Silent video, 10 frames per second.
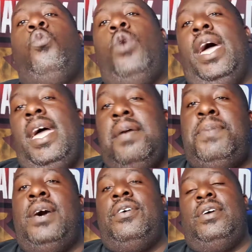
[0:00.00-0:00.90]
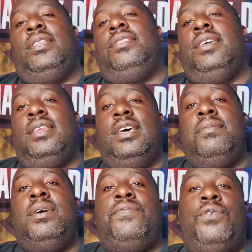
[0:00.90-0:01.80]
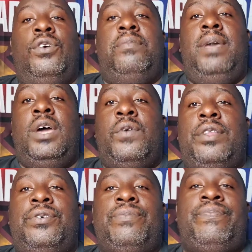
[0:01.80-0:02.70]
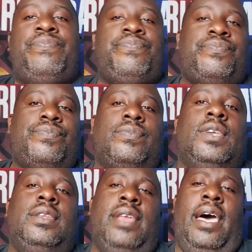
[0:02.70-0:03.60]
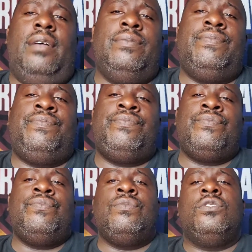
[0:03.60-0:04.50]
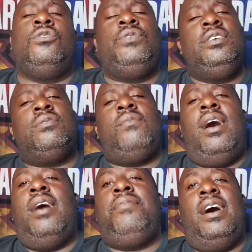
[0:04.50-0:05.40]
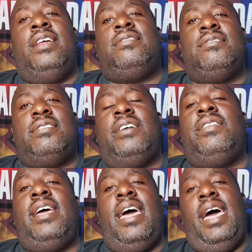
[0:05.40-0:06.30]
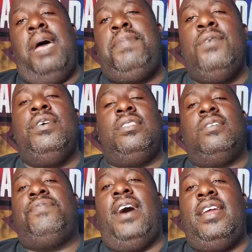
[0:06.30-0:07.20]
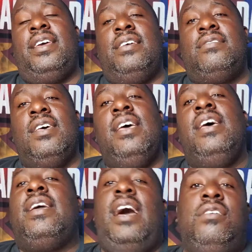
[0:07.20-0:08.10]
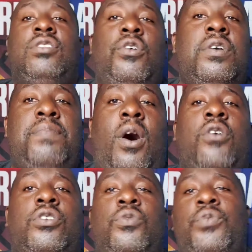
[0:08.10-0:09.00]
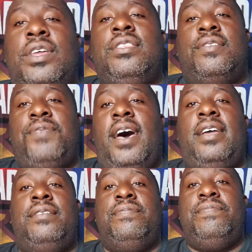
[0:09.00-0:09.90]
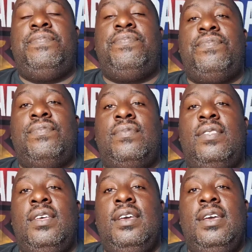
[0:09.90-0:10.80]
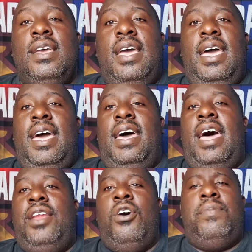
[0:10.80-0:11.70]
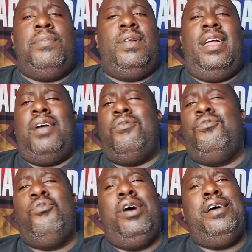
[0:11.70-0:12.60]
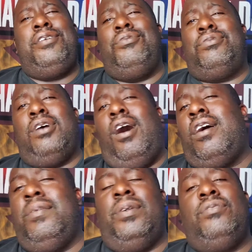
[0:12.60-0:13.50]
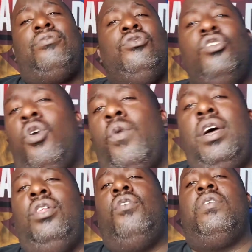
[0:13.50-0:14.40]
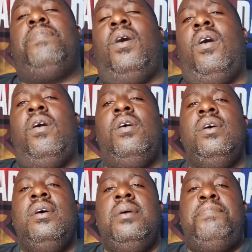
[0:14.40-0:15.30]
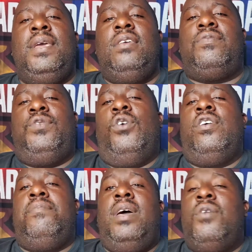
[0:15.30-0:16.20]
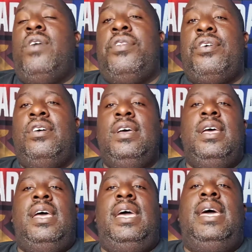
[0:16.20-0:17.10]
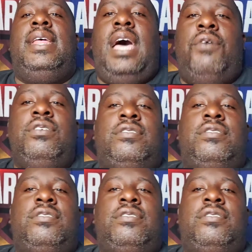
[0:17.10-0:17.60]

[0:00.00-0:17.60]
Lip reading: way better than him in Floyd Mayweather. Now, the reason why I'm not necessarily happy with this fight is, guys, Logan Paul could win this fight. And I know people are like, what are you talking about? There's no way Logan Paul beats Floyd Mayweather. And I